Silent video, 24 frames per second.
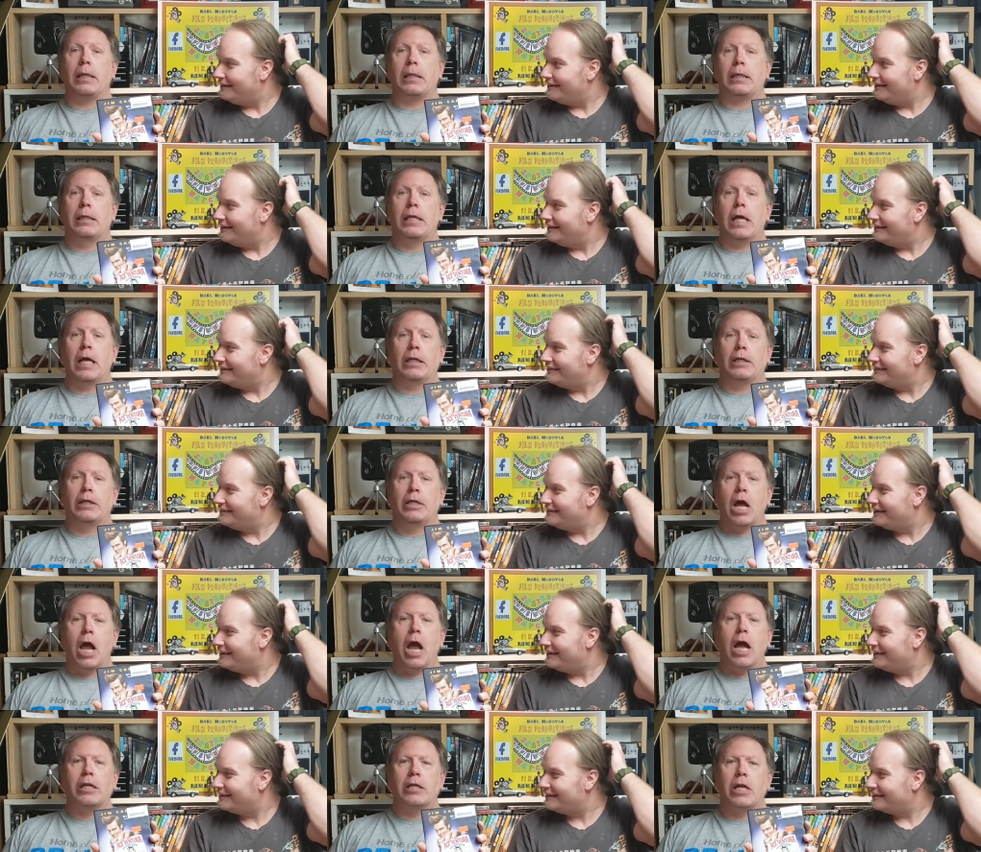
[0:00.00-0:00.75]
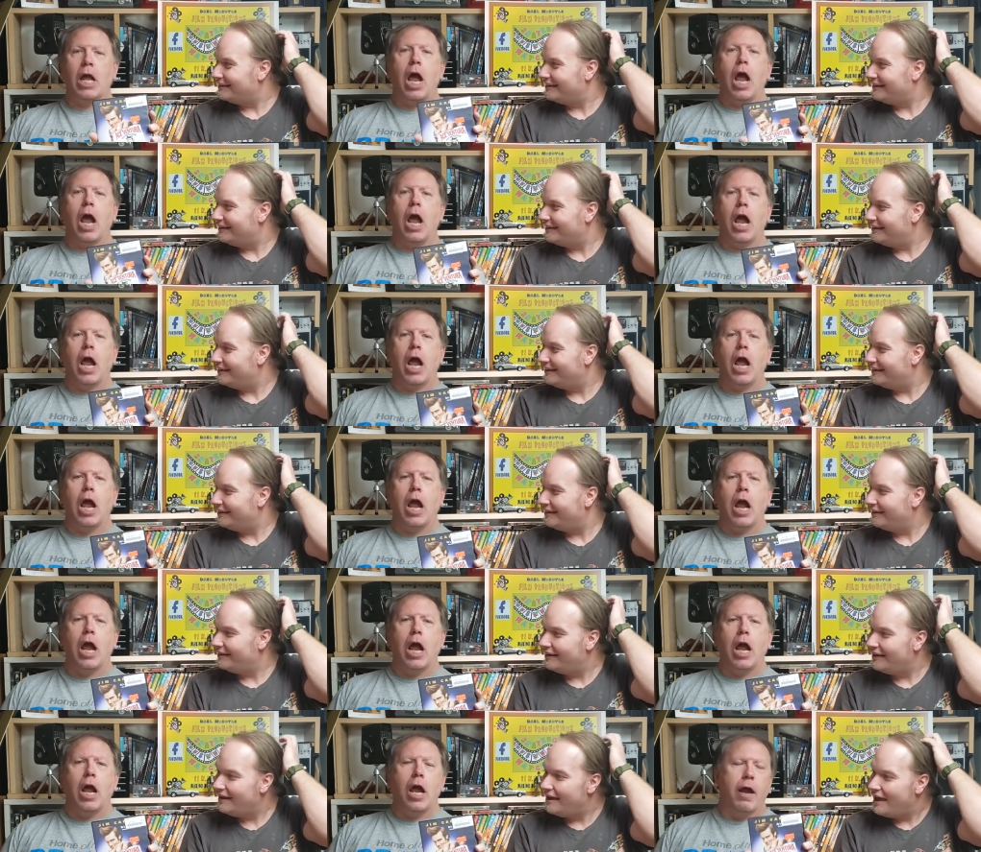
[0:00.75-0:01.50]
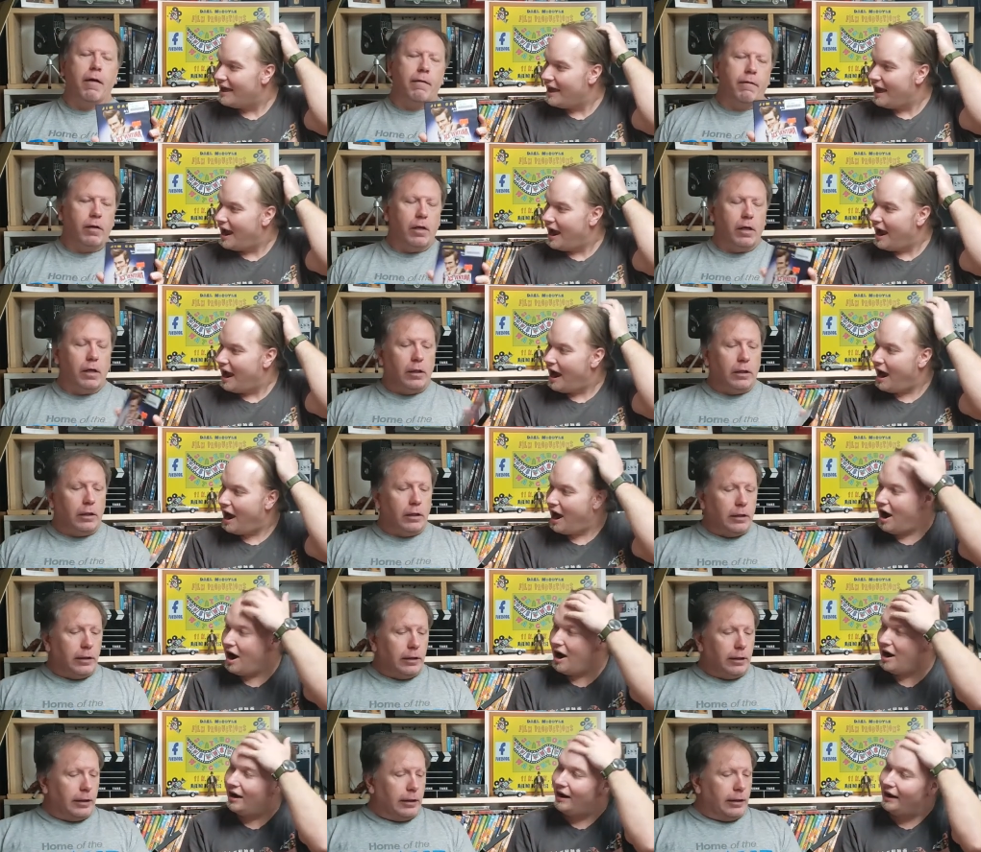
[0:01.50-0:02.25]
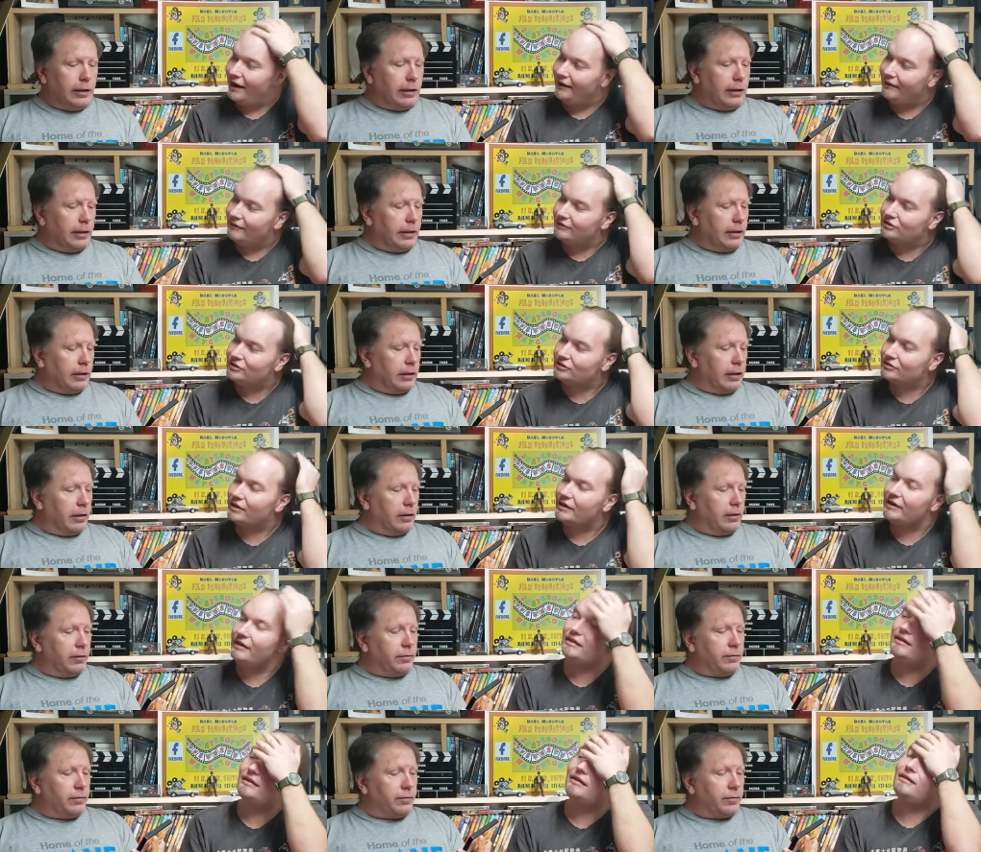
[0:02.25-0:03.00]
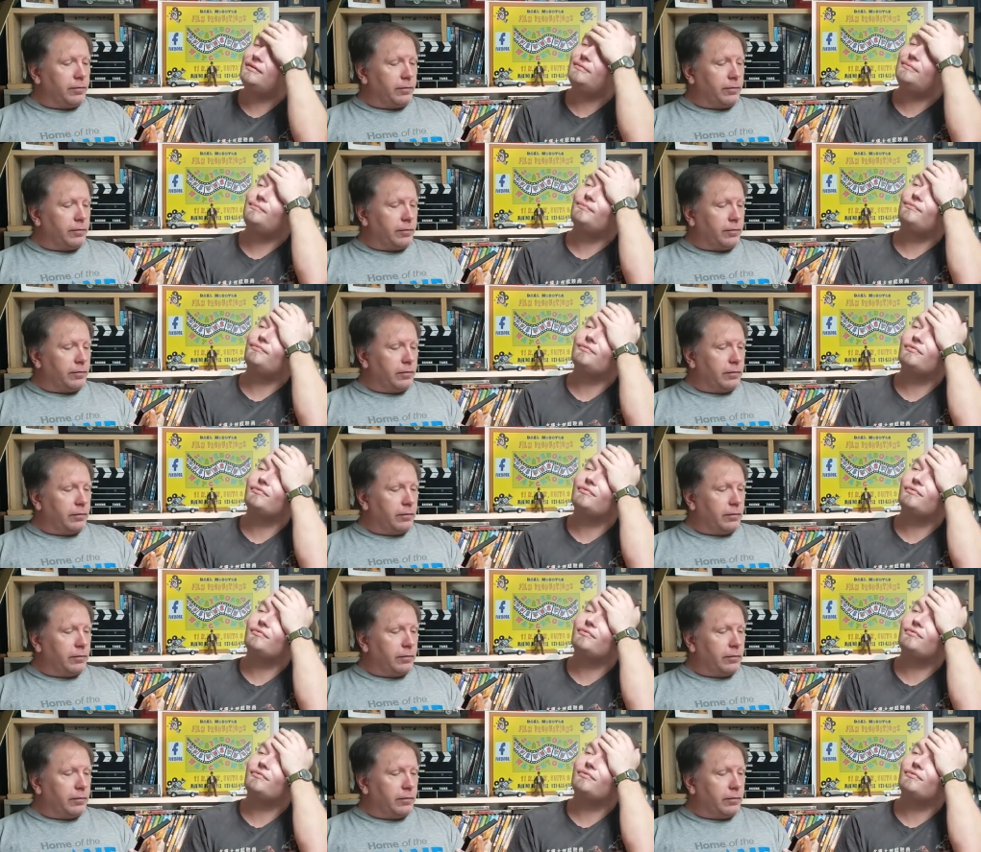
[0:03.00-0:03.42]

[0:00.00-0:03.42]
Speaker 1: Detective. All right, straight up,